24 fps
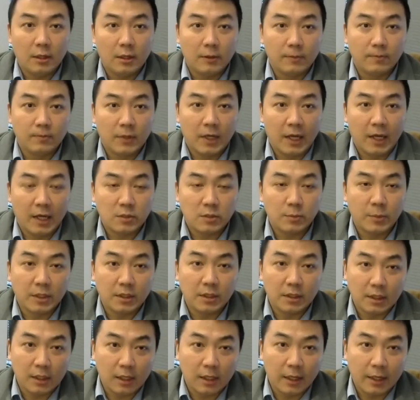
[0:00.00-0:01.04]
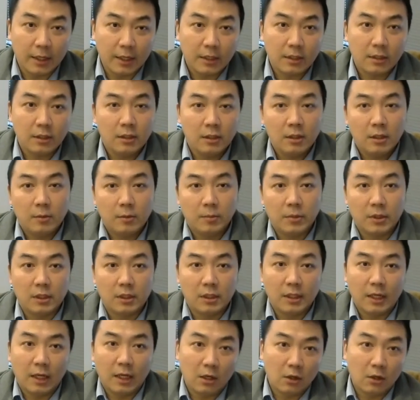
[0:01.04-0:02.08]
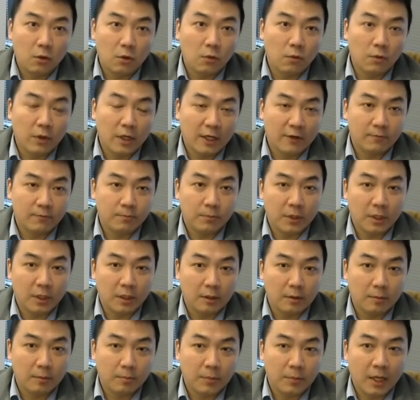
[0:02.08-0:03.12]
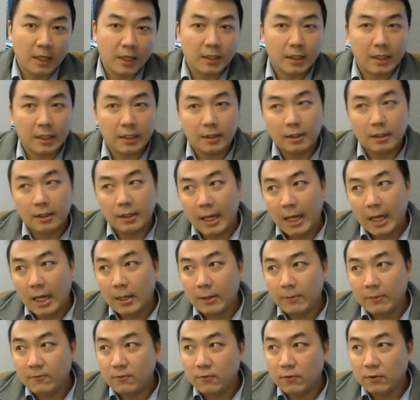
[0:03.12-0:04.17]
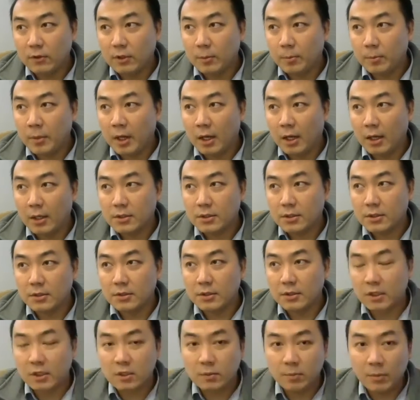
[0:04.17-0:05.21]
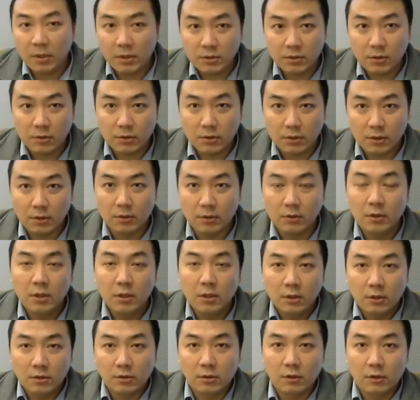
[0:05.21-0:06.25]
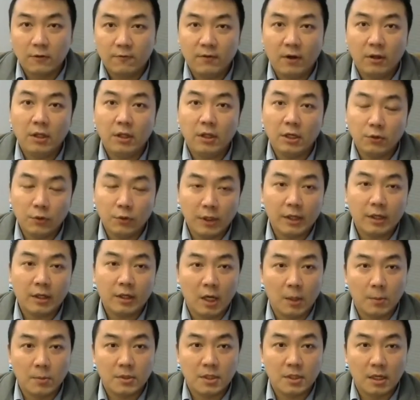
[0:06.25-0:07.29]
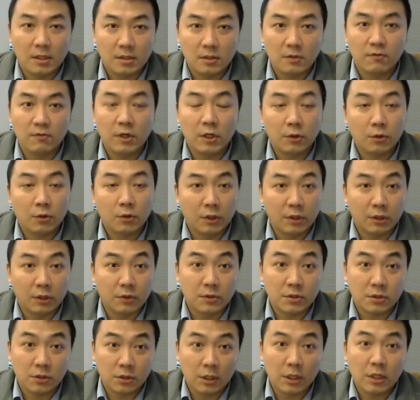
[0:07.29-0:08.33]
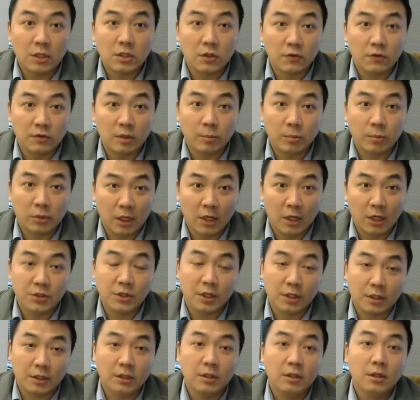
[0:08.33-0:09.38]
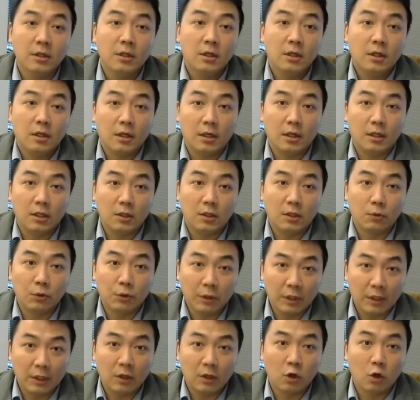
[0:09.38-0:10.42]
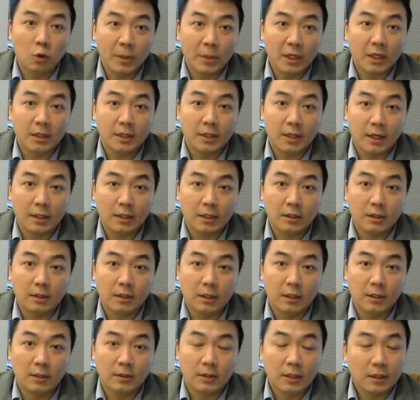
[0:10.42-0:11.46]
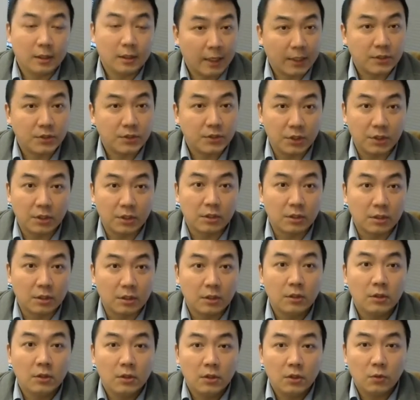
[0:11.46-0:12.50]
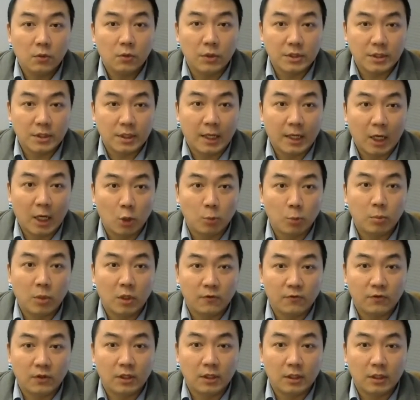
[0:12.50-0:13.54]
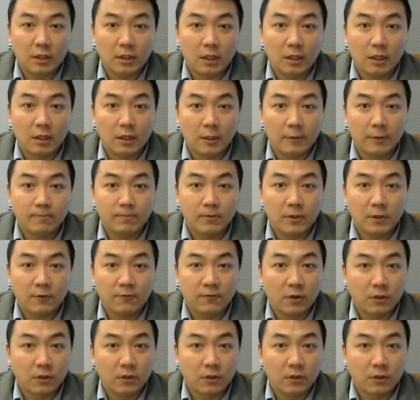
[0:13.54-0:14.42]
has been delayed, but now we have been back in the lab for the past 6 months or so. So the funding really comes as a very critical stage of the project. And we're really hoping that the next year, with the help of the funding